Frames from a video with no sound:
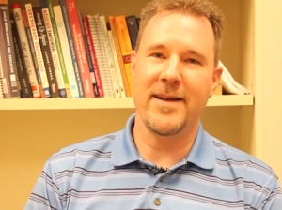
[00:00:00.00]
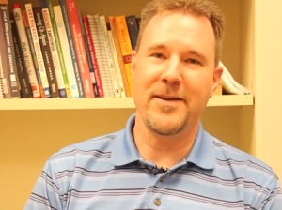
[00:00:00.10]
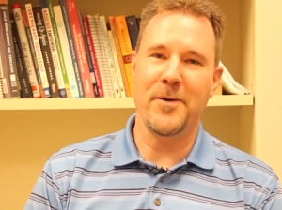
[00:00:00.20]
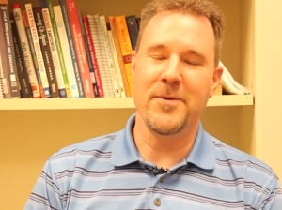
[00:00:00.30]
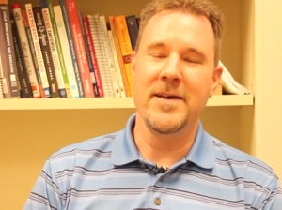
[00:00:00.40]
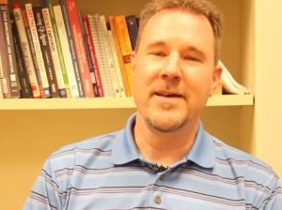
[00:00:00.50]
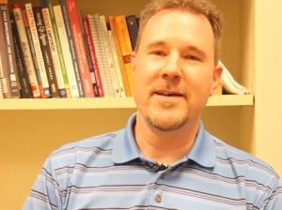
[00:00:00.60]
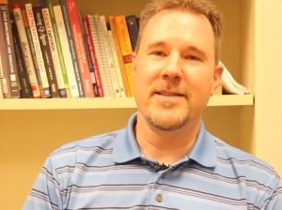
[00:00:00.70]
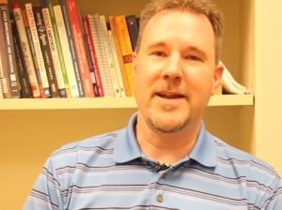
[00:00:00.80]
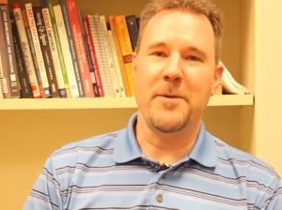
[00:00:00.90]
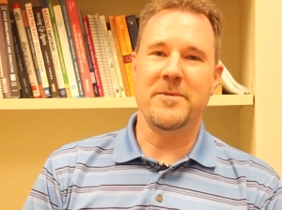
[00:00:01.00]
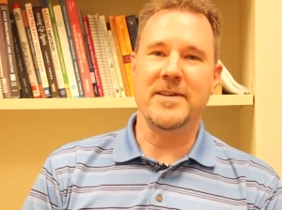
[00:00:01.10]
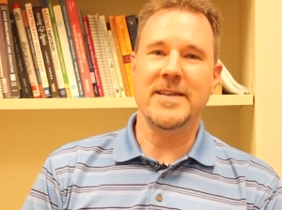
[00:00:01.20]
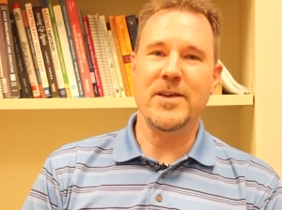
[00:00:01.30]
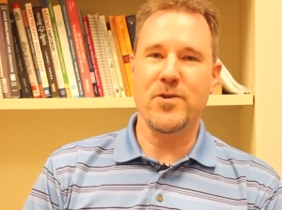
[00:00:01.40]
not know that I was
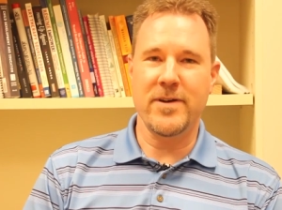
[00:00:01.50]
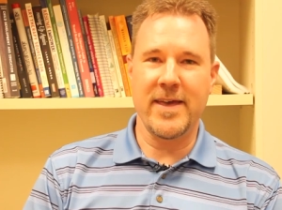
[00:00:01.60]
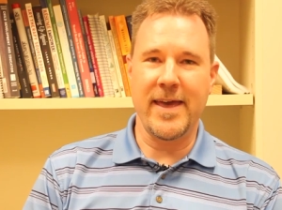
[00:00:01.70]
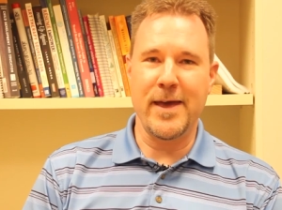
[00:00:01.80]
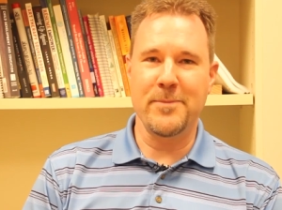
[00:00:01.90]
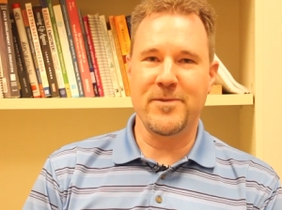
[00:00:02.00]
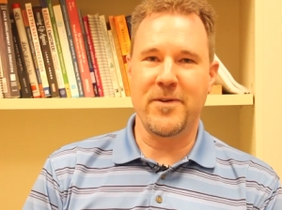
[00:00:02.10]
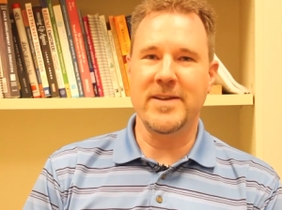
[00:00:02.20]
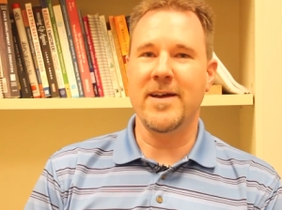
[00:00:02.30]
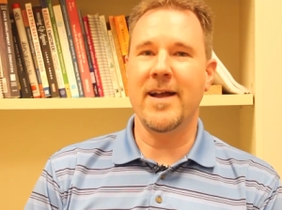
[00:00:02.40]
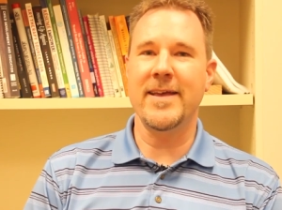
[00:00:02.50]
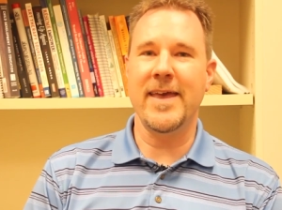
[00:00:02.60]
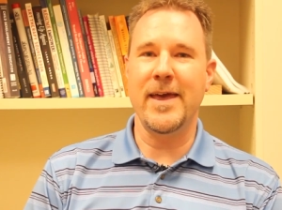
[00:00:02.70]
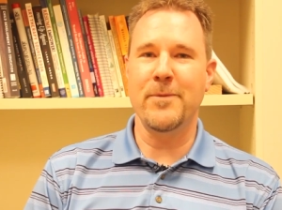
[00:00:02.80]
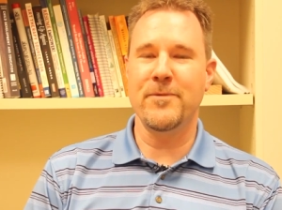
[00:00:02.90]
a teacher at KM, so I taught at
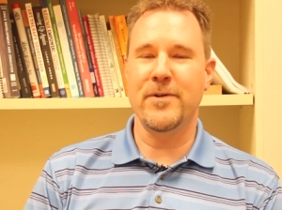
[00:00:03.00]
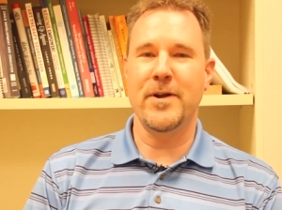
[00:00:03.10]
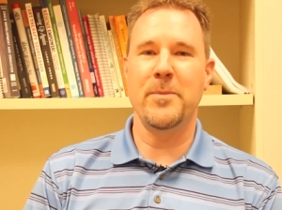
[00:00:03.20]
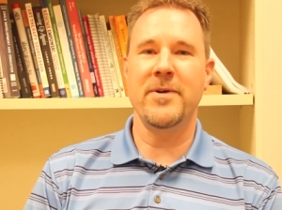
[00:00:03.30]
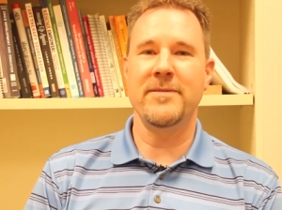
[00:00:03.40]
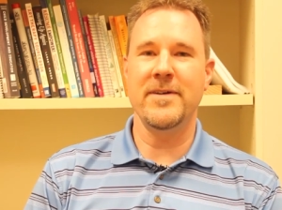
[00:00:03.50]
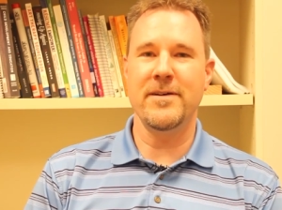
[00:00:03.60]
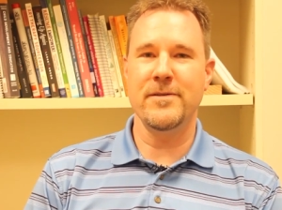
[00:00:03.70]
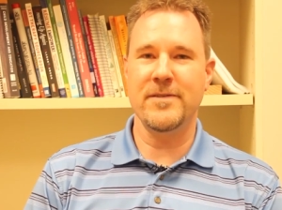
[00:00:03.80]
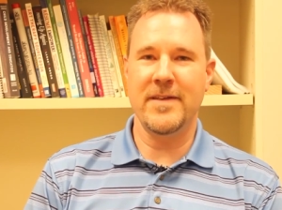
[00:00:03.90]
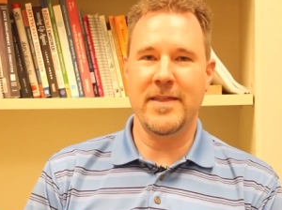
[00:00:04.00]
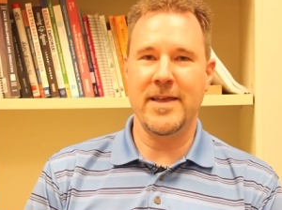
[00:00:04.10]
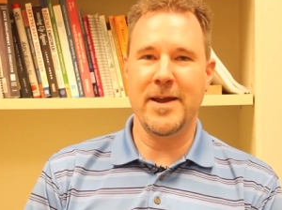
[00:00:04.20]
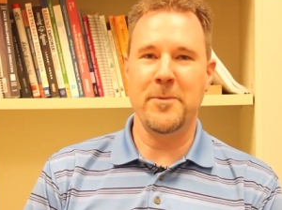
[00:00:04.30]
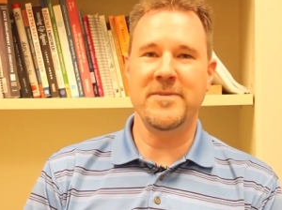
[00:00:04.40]
KM for a number of years, and
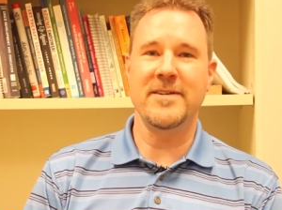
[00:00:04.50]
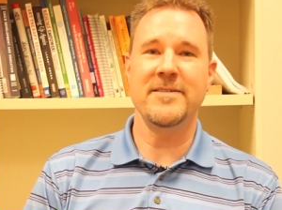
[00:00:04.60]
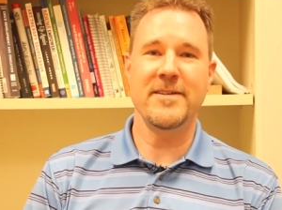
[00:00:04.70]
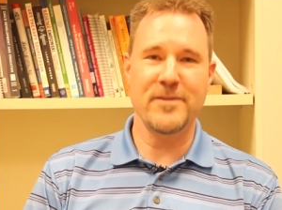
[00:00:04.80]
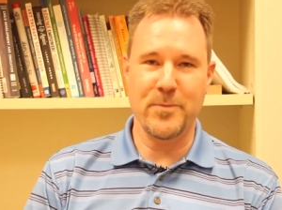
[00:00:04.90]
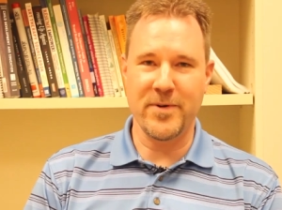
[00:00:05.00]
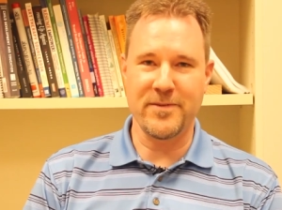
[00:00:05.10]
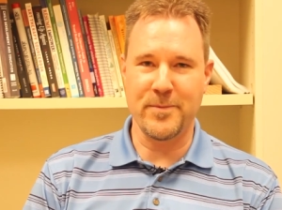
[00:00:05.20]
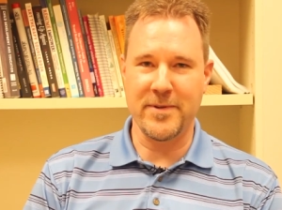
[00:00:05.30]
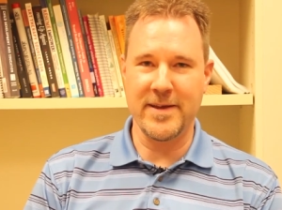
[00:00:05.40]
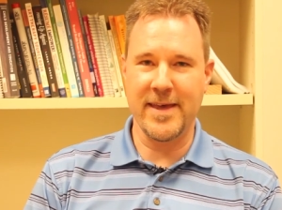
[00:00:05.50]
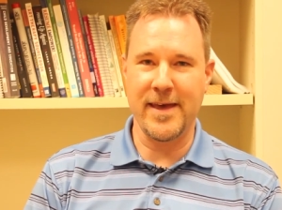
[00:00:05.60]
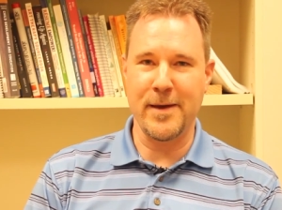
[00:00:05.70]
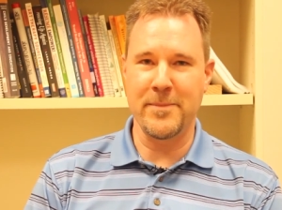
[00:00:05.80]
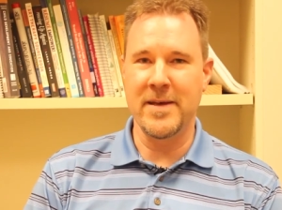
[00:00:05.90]
and then I was an assistant principal at
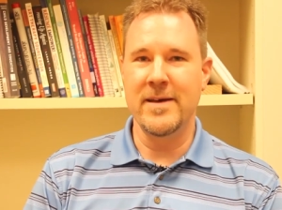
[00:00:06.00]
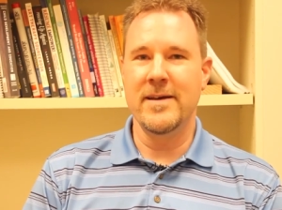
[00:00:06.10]
KM.